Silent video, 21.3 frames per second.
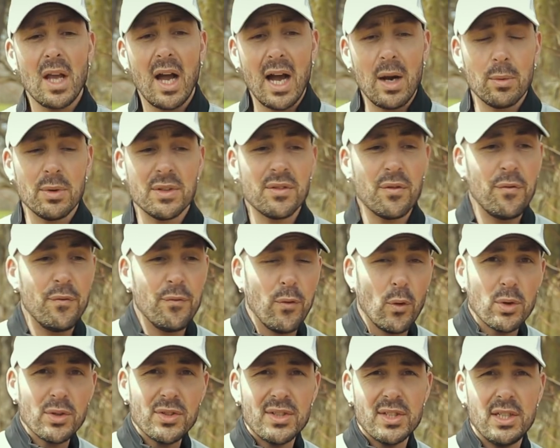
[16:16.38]
I was
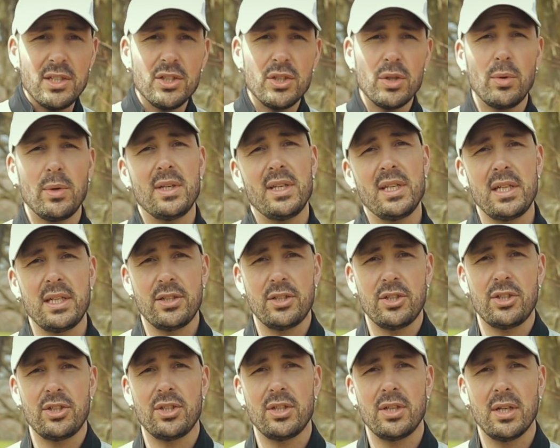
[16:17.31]
forced into a
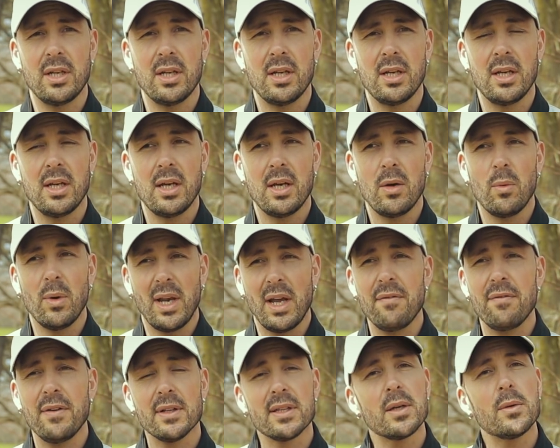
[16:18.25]
niche when
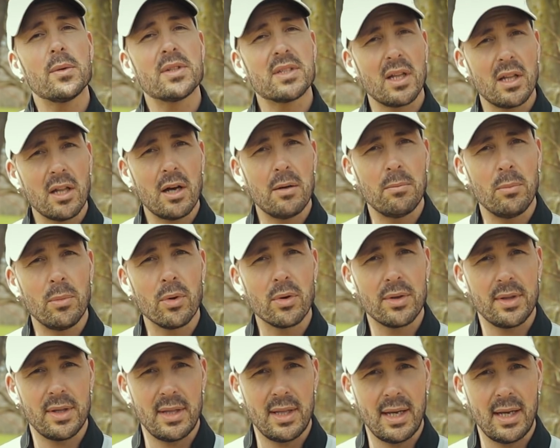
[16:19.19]
I felt I was a lot
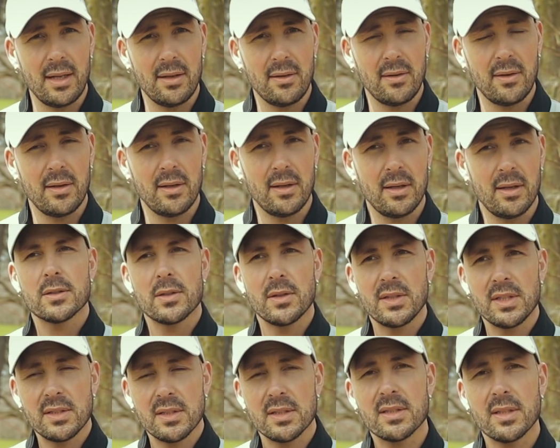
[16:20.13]
more than that. So
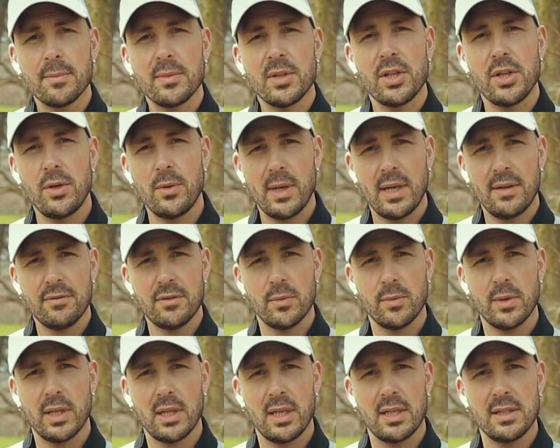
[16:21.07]
this is something you have to
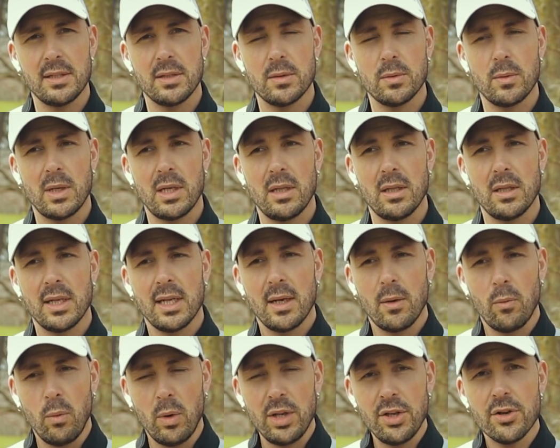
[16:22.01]
realize as well.
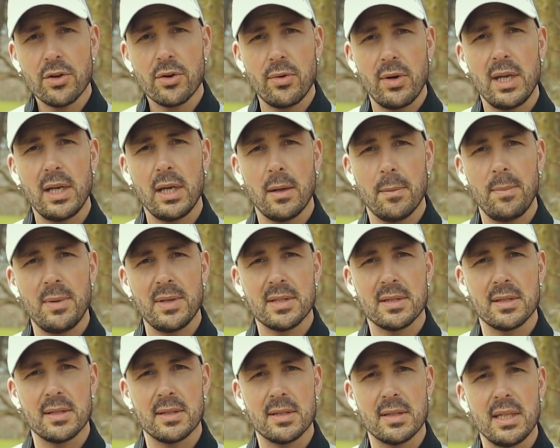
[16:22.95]
When you're creating a
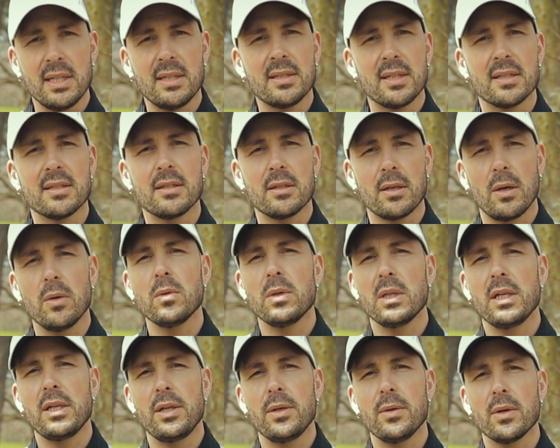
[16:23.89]
business, it doesn't
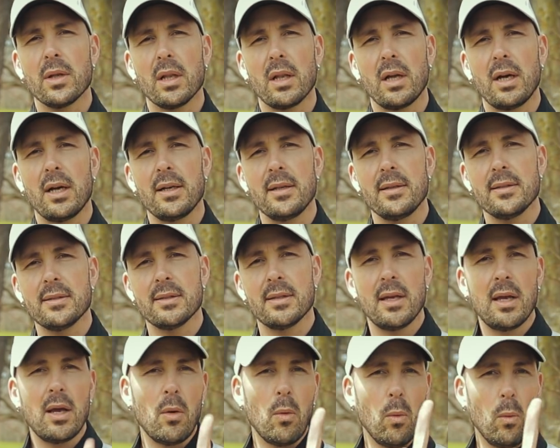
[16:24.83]
only utilize
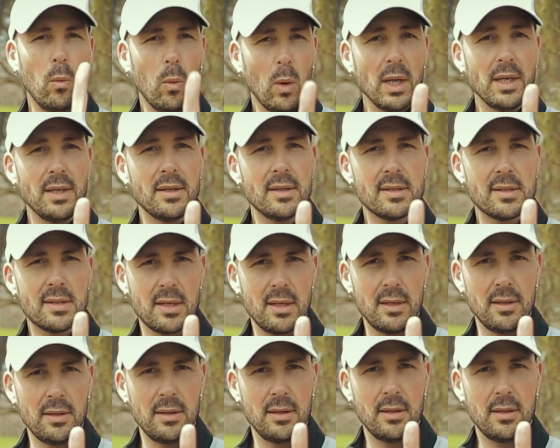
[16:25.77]
one
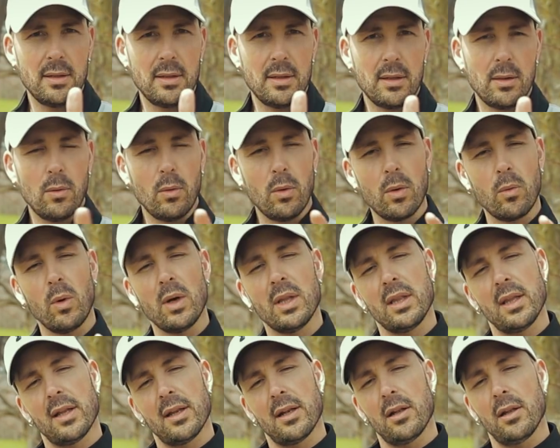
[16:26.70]
skill or
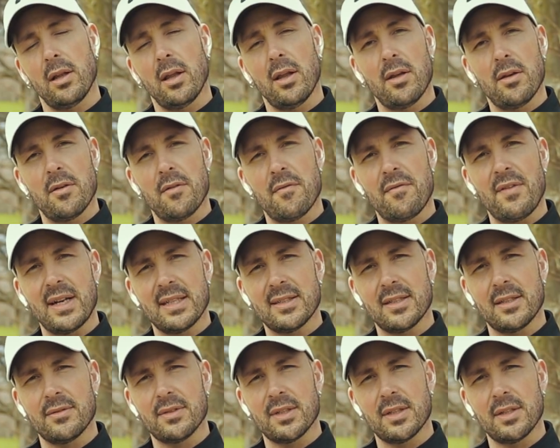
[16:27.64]
one little
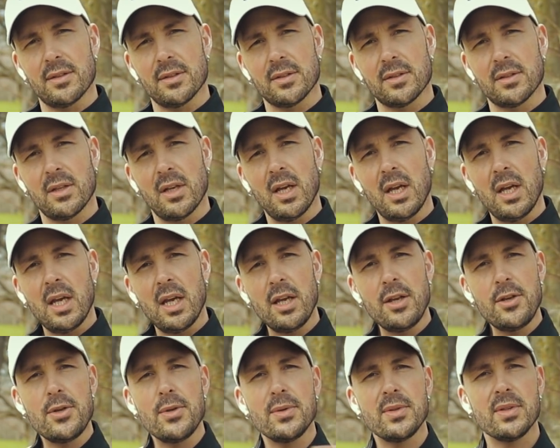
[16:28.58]
facet of skills.
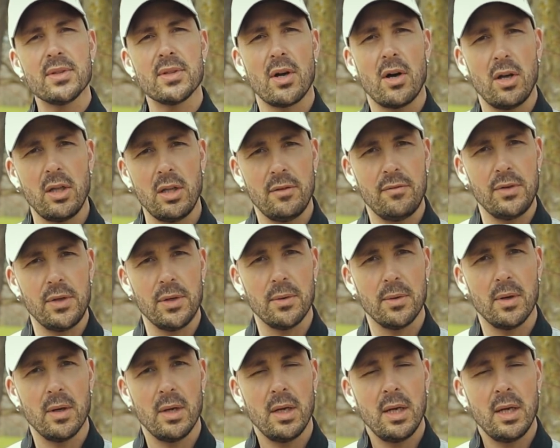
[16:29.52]
It uses all of you.